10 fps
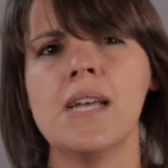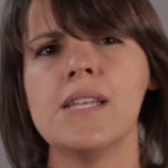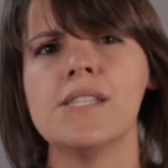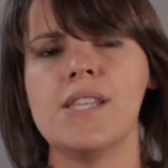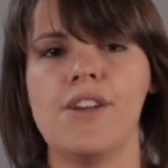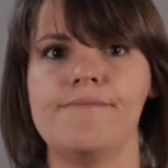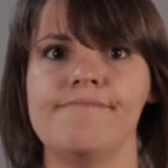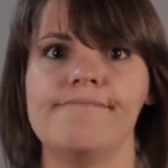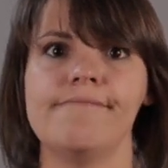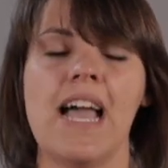So,
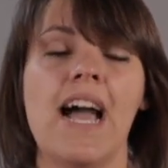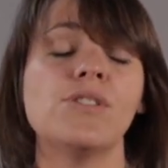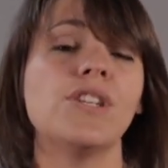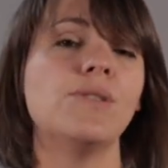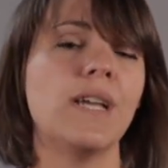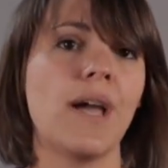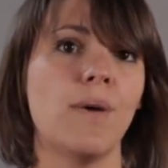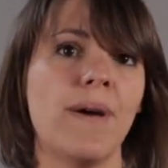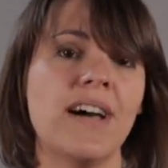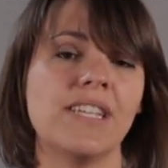how should we
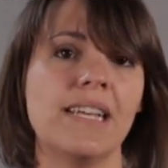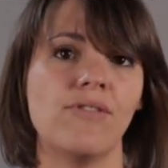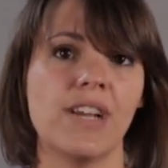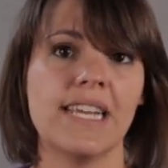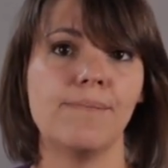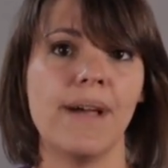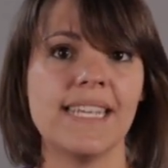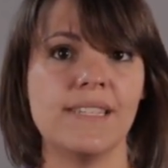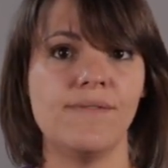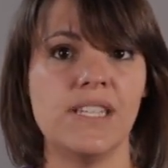go about delivering an
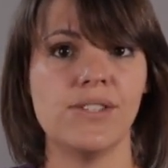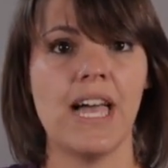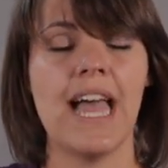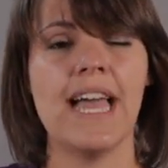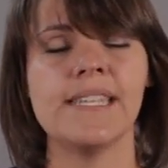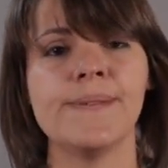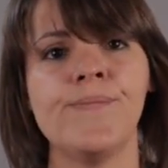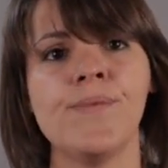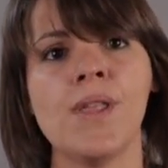impacted fetal head?